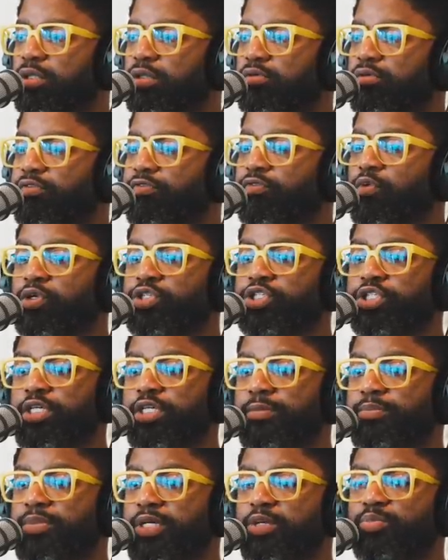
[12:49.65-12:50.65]

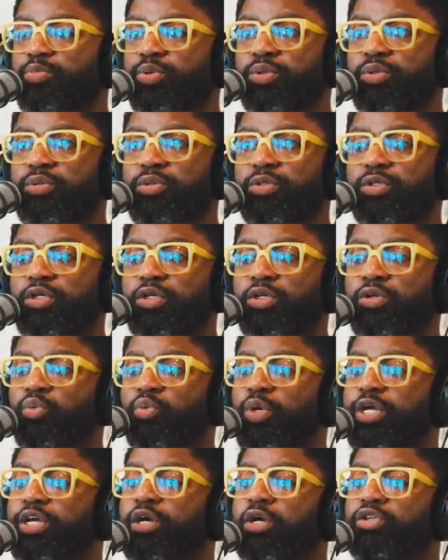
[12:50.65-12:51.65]
fortunate people,
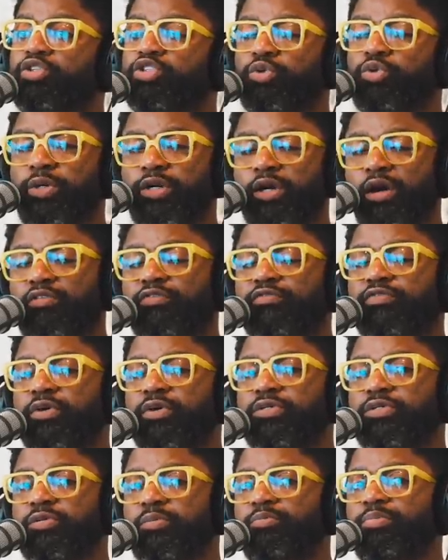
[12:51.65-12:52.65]
we are doing our
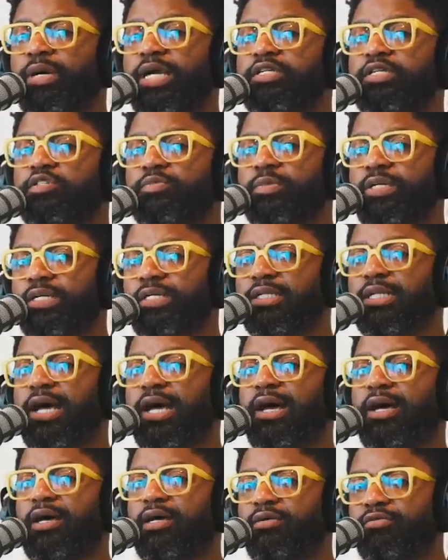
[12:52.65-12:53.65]
first basement
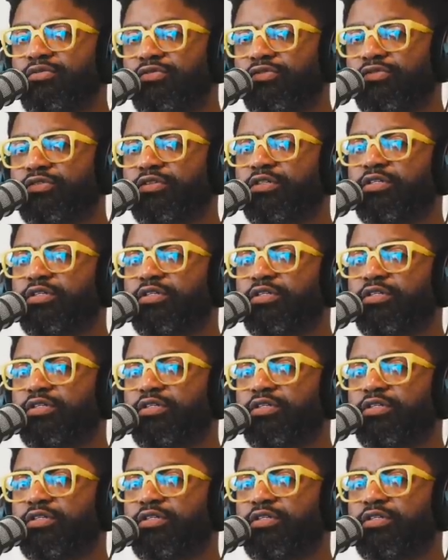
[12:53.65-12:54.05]
live